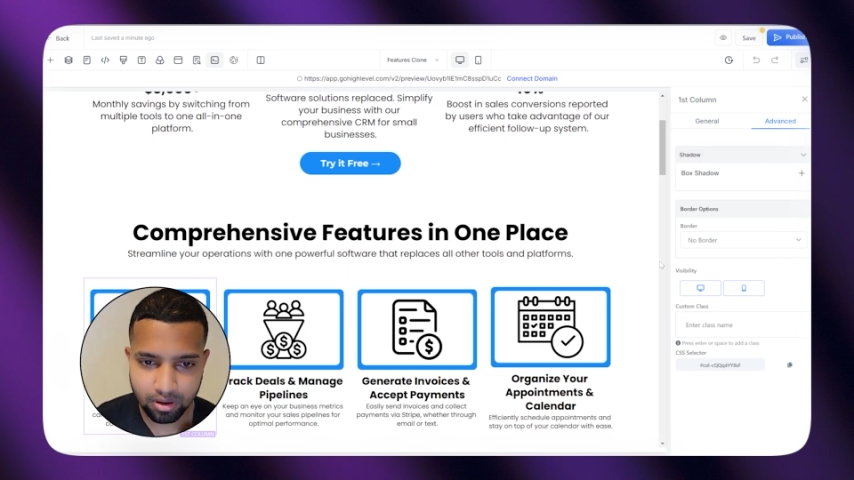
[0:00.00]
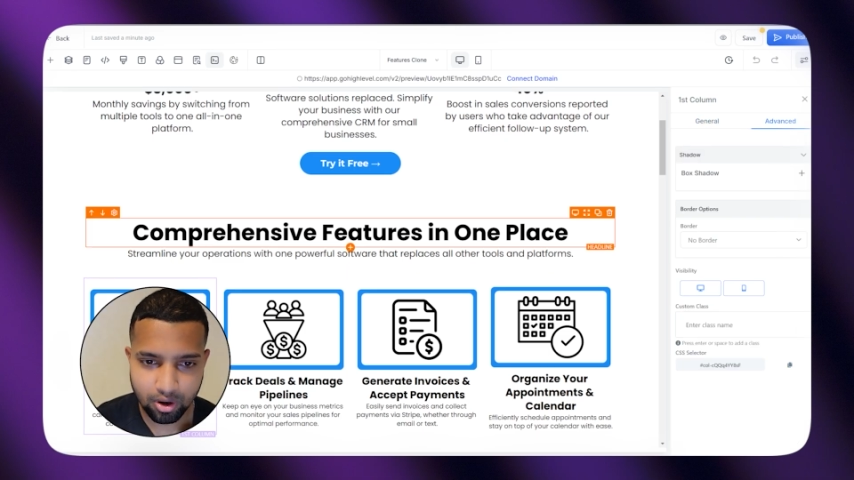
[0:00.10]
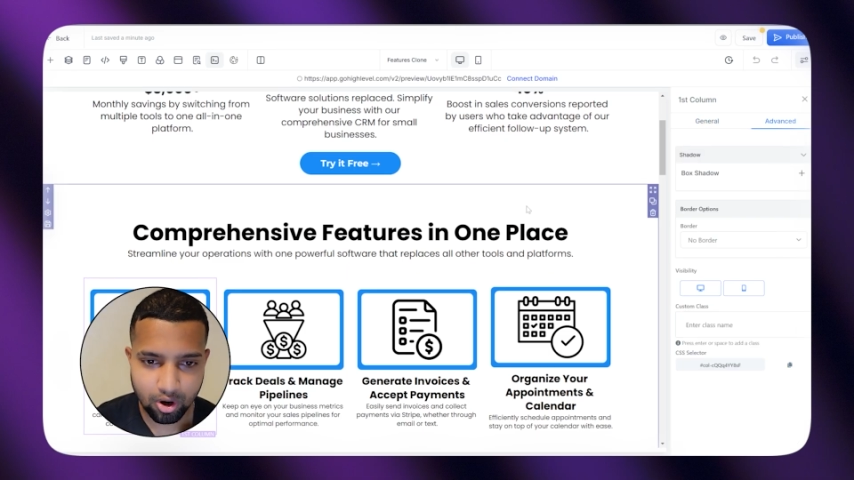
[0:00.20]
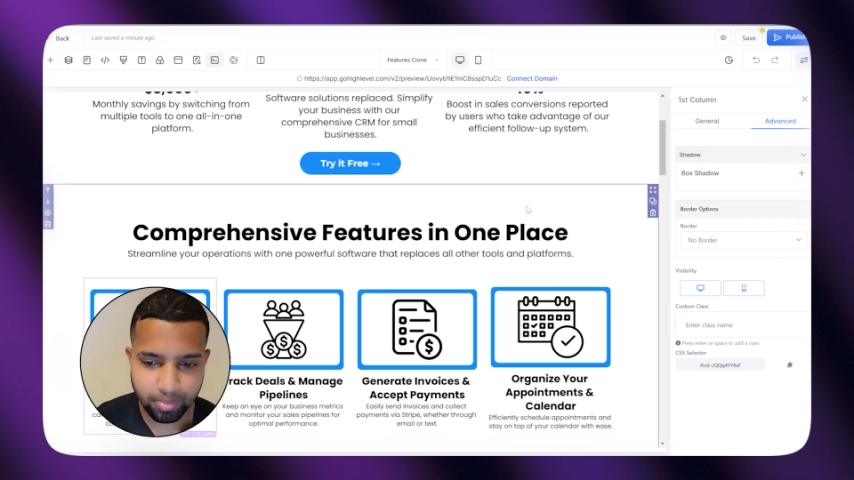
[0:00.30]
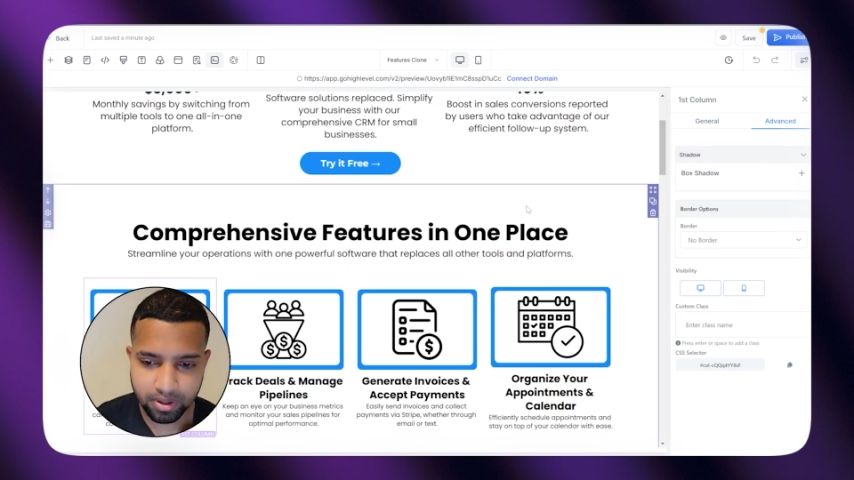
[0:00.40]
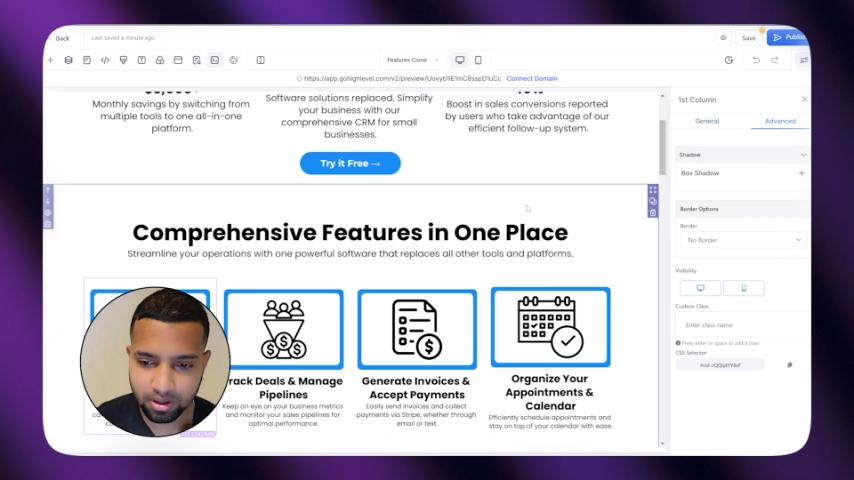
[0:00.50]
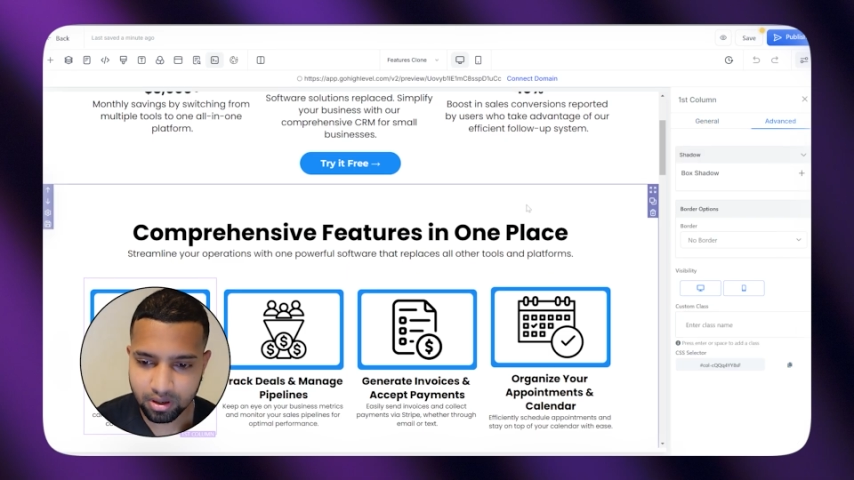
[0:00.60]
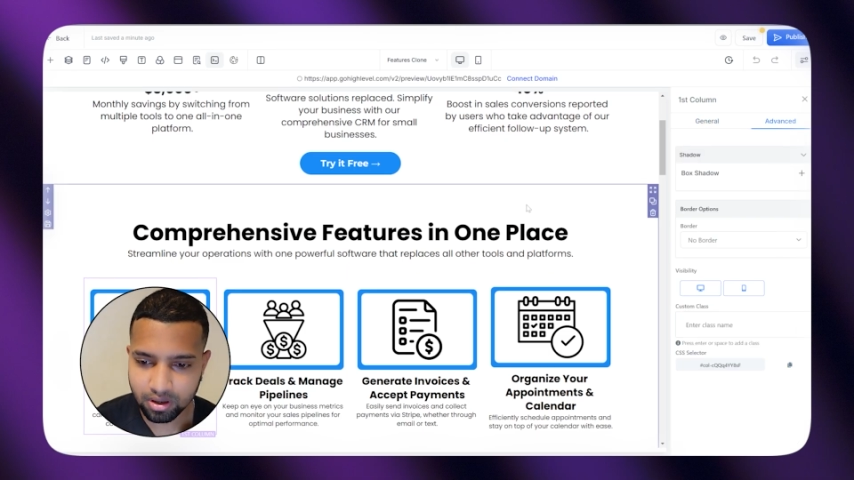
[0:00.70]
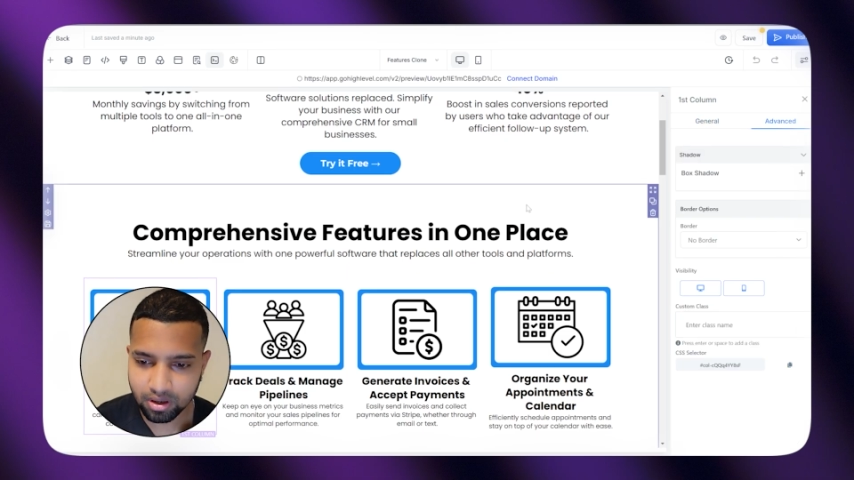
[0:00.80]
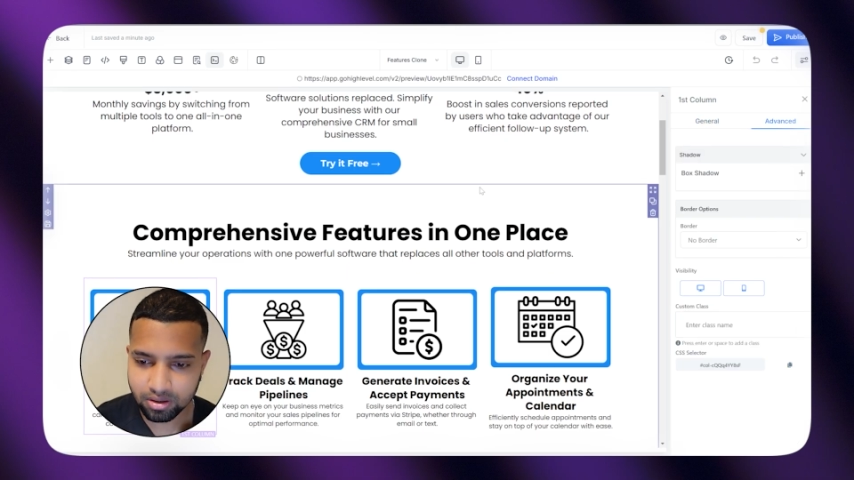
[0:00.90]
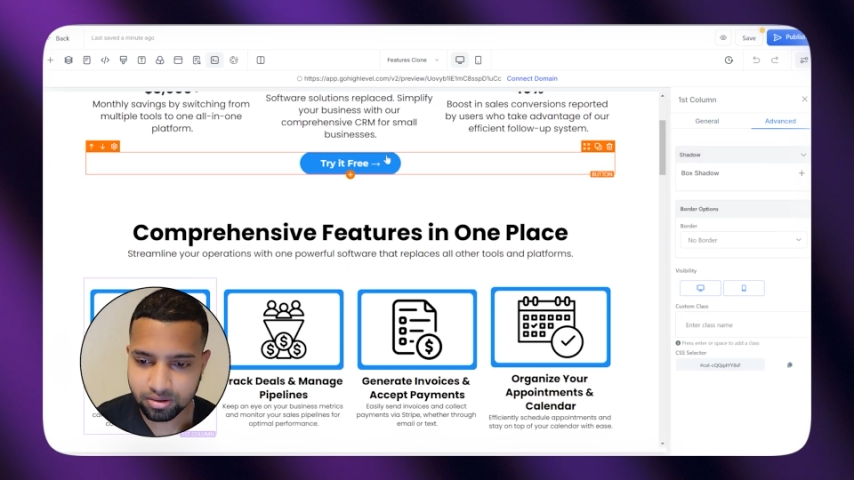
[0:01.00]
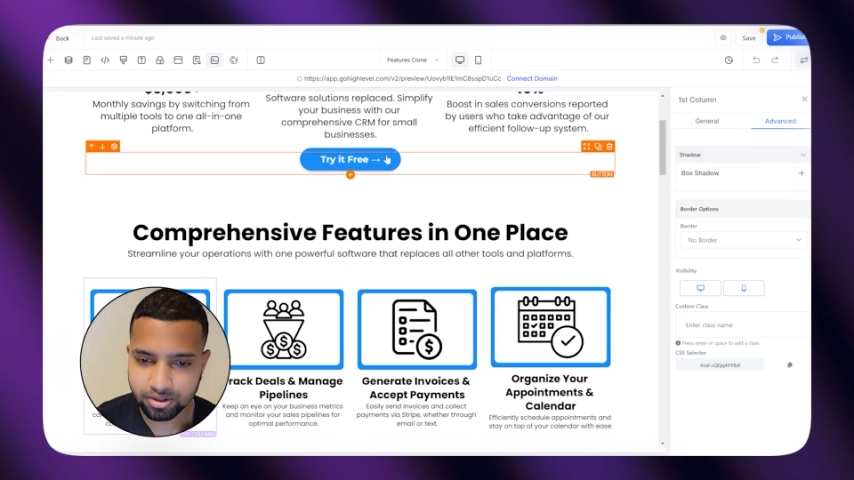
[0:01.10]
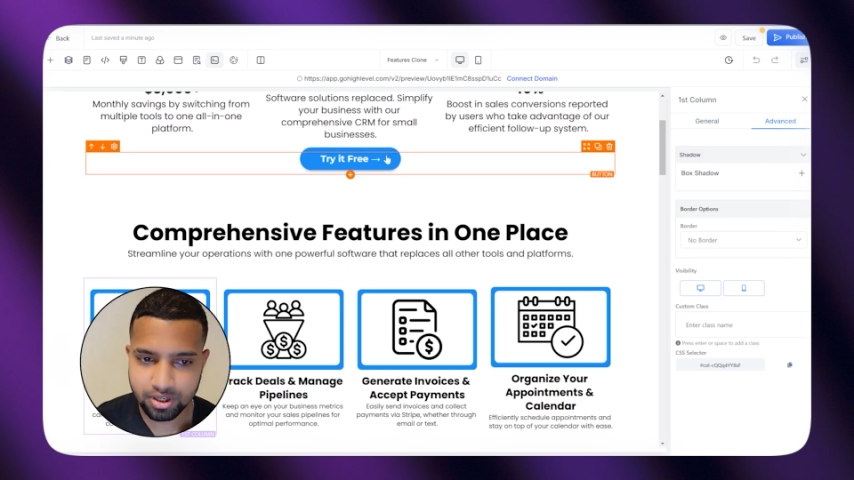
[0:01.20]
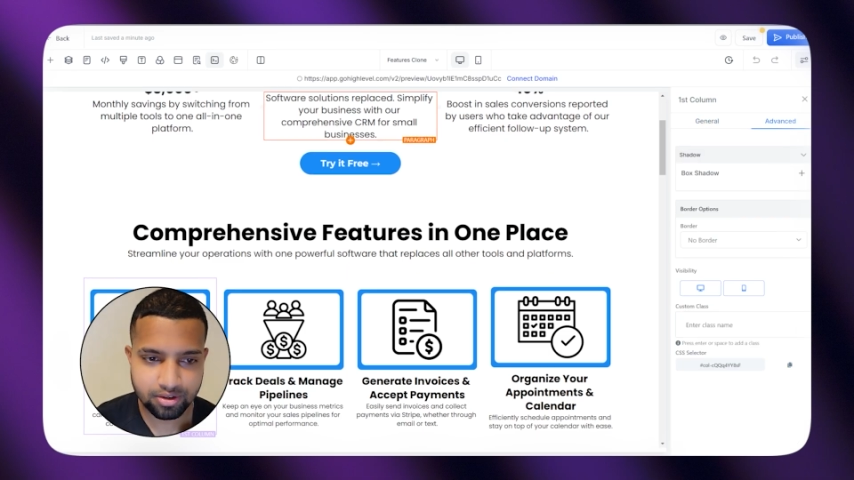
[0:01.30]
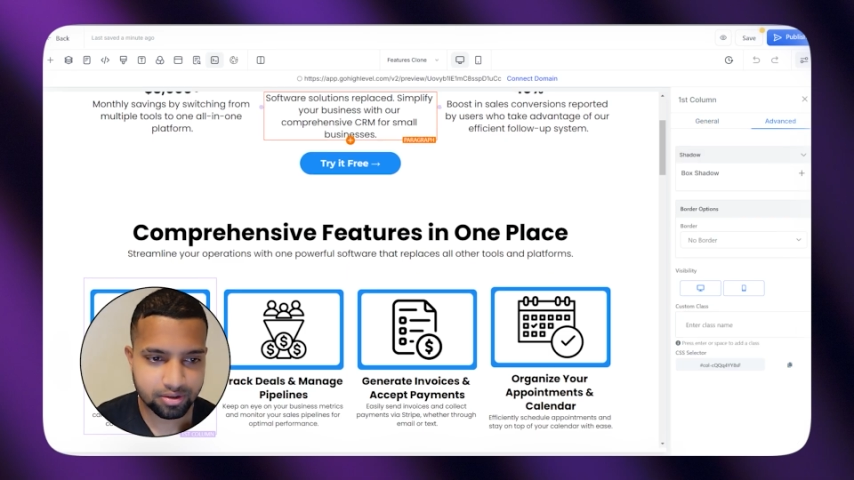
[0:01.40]
Copy the
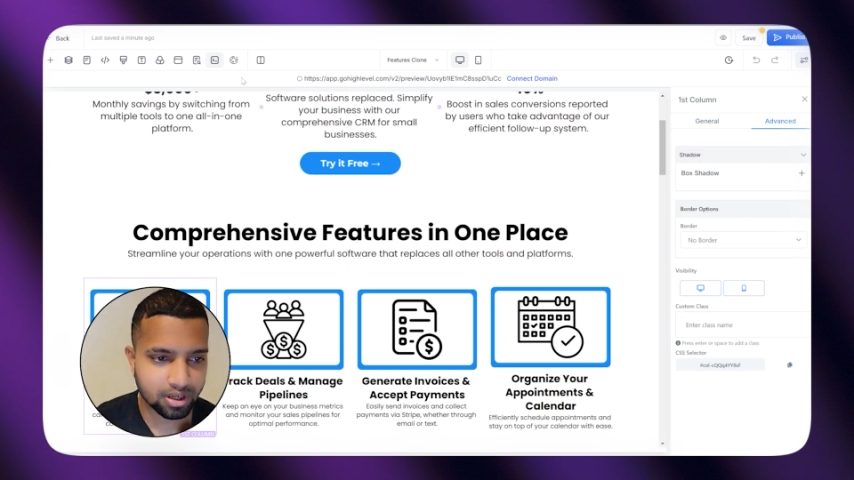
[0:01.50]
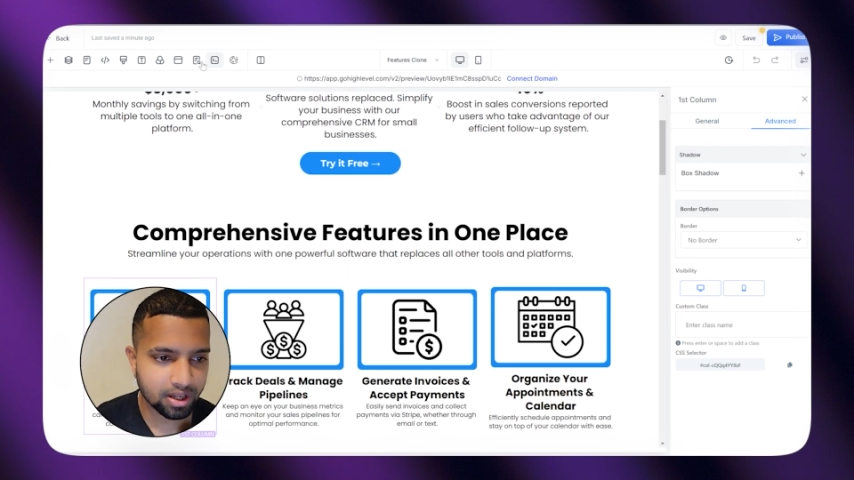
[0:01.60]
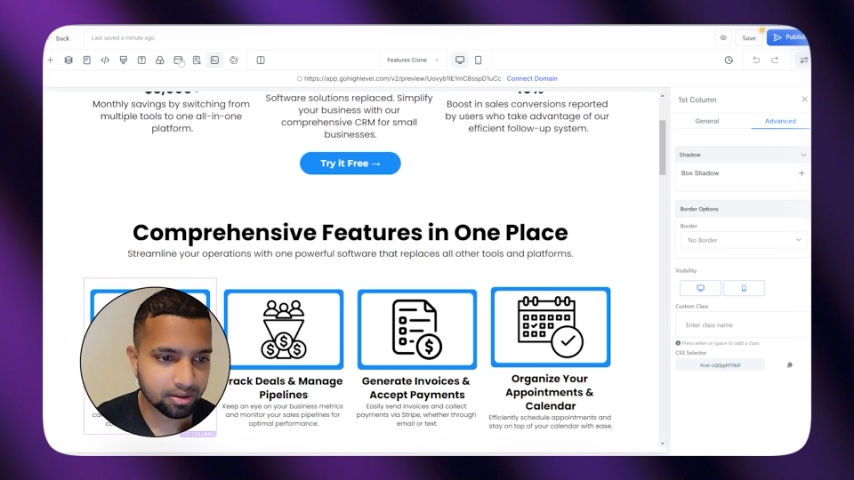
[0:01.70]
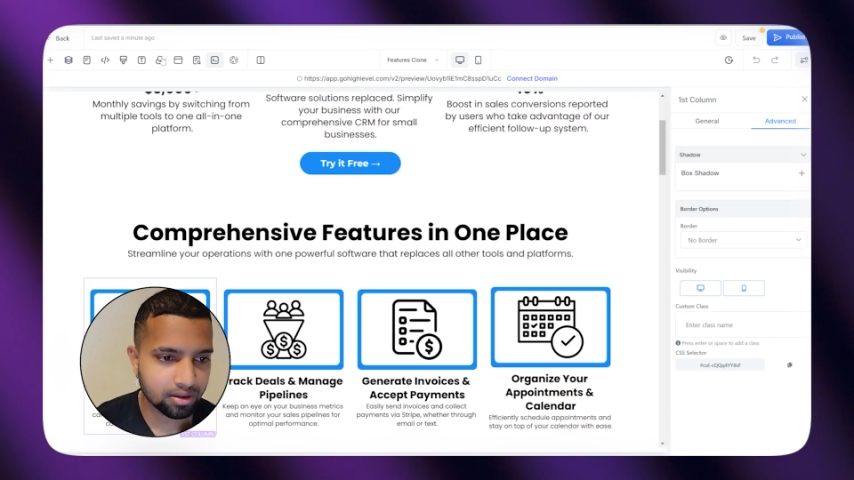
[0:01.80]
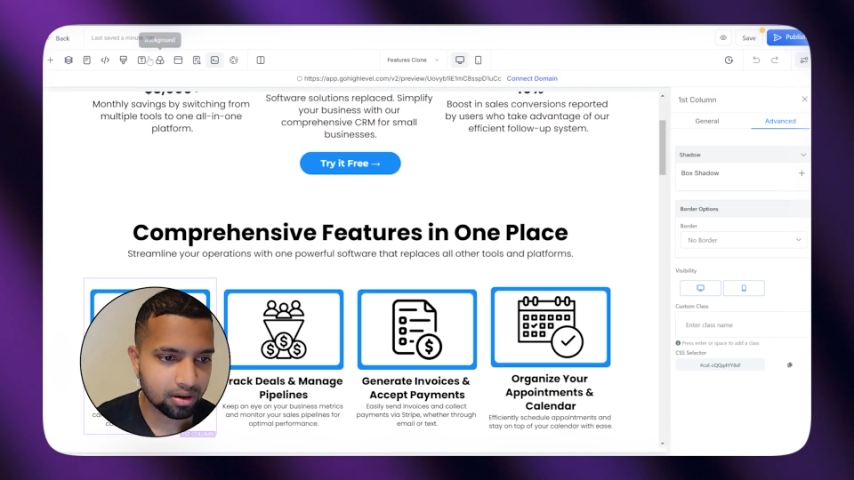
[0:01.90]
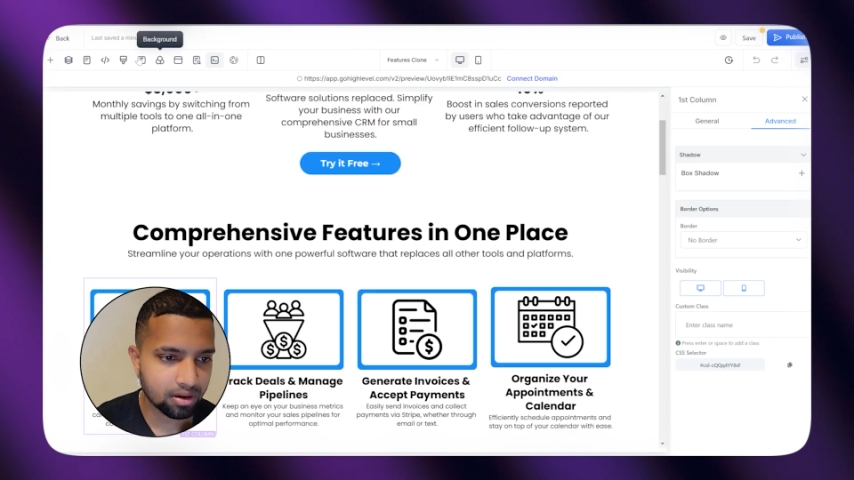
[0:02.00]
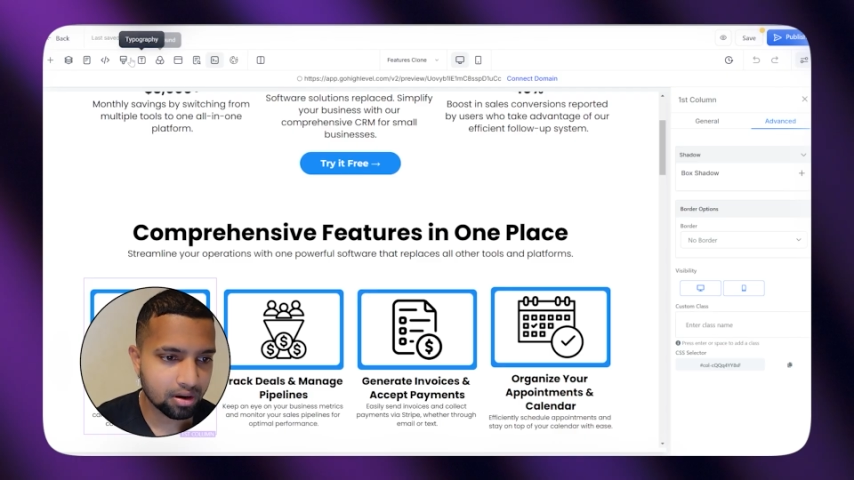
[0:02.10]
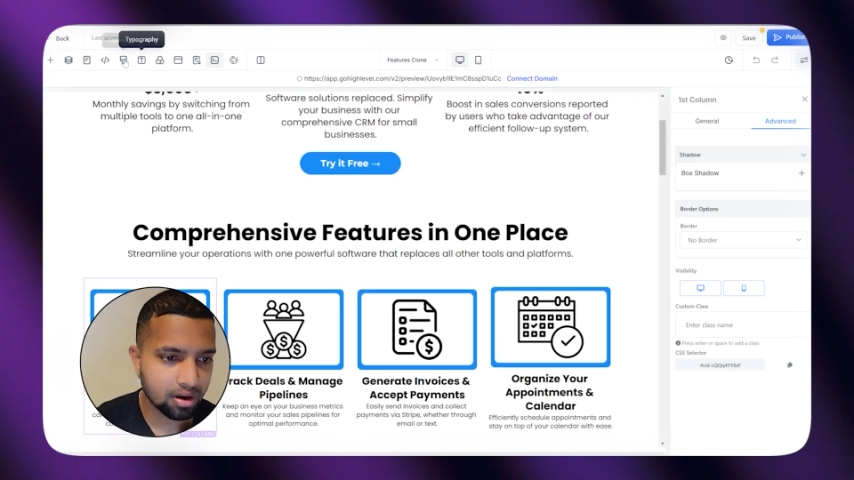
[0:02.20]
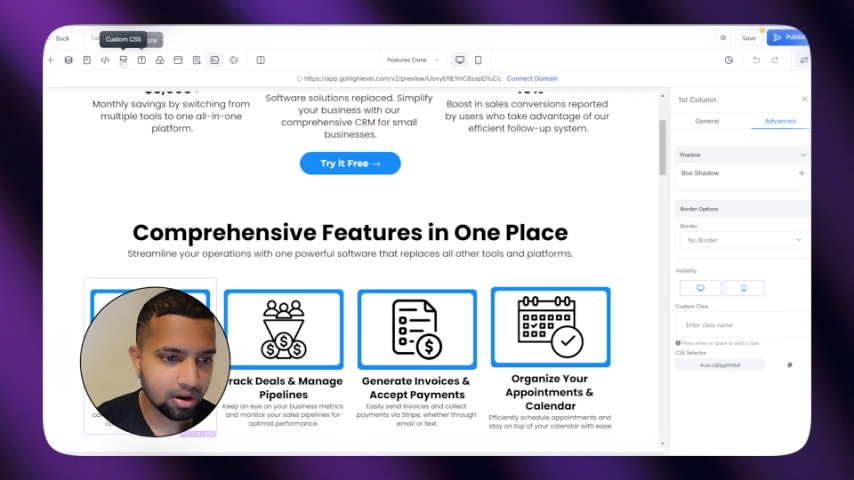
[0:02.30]
CSS selector,